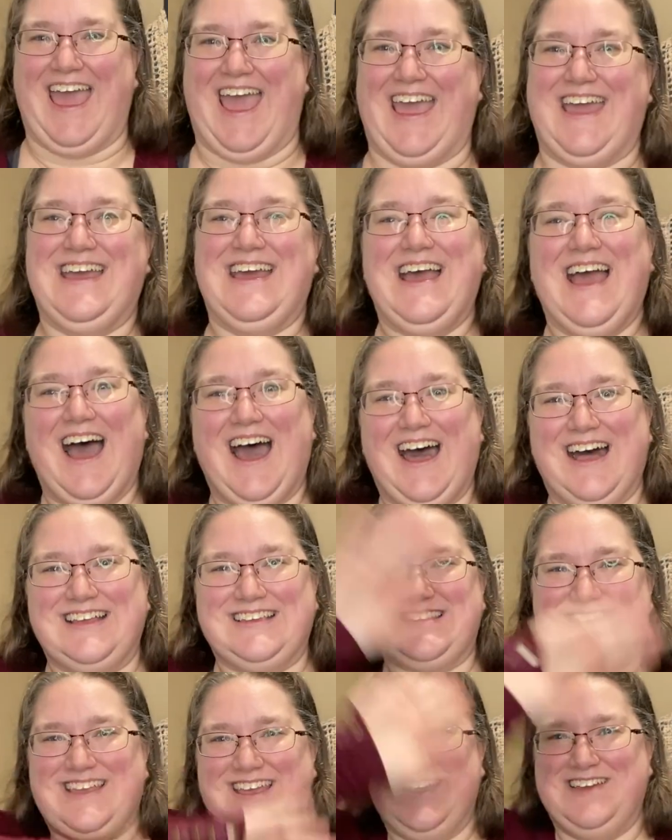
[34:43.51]
Hey, I'll
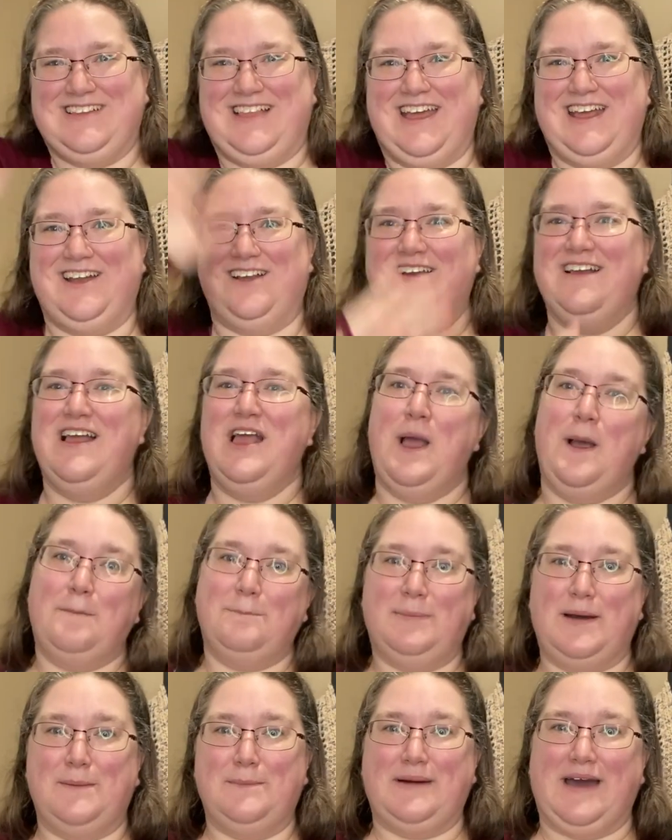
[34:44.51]
see you later.
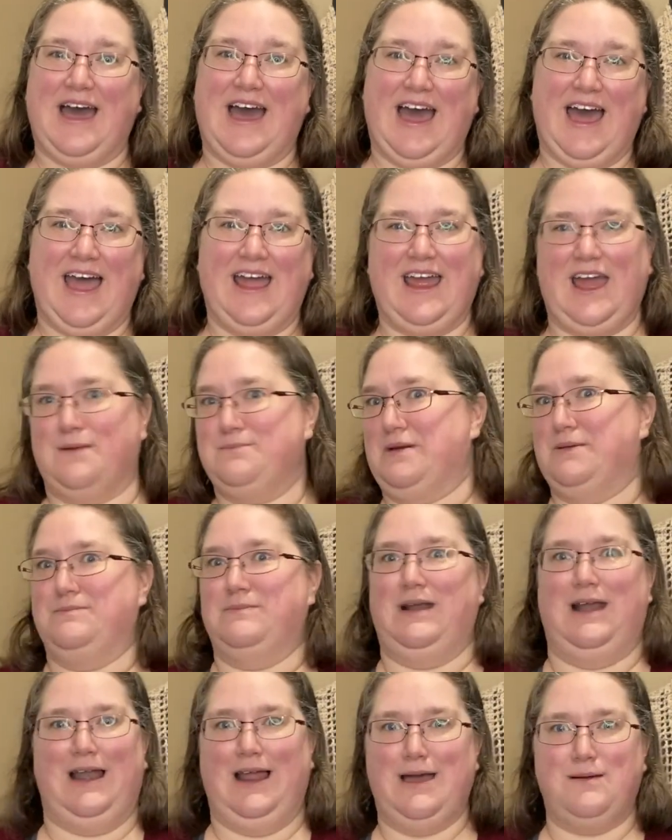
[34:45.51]
Bye-bye. I've been
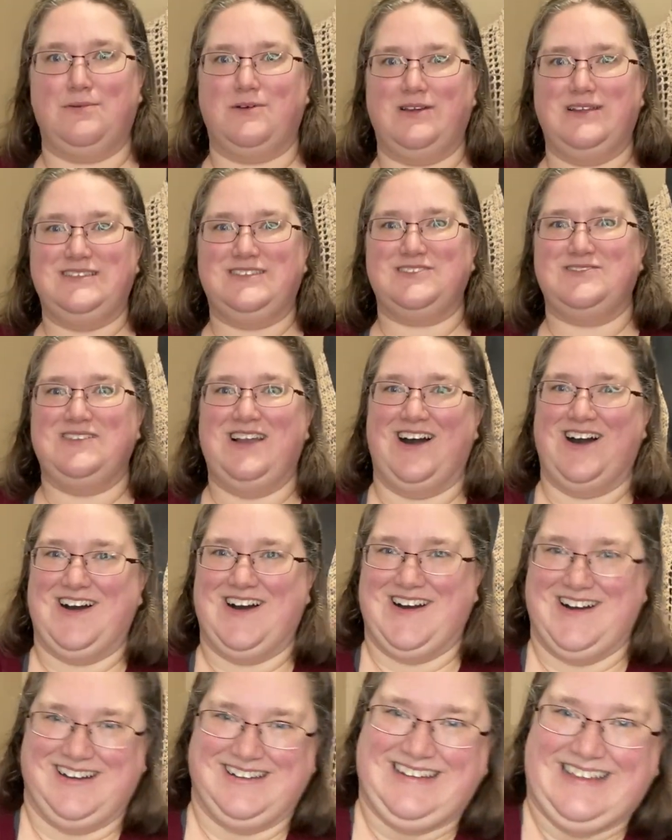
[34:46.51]
blabbering too
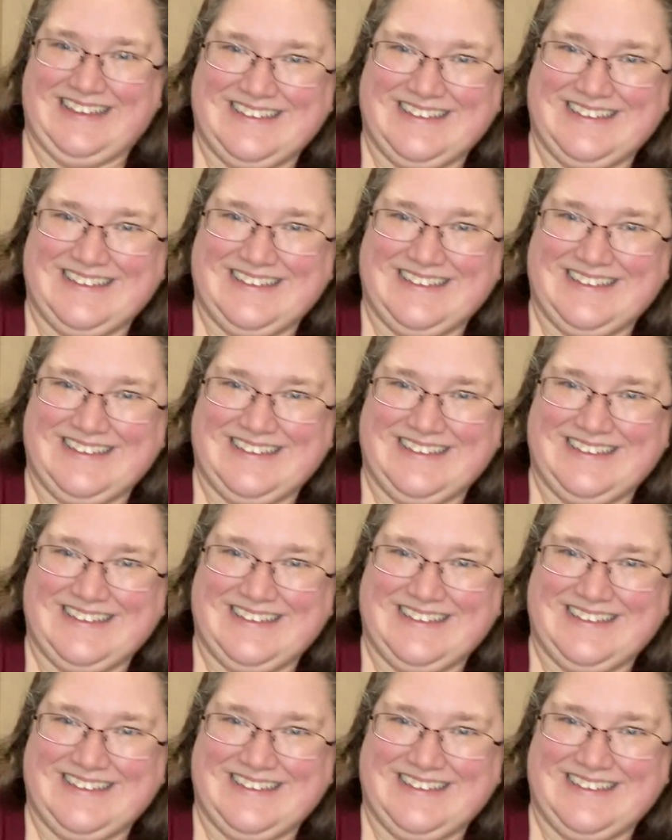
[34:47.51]
long.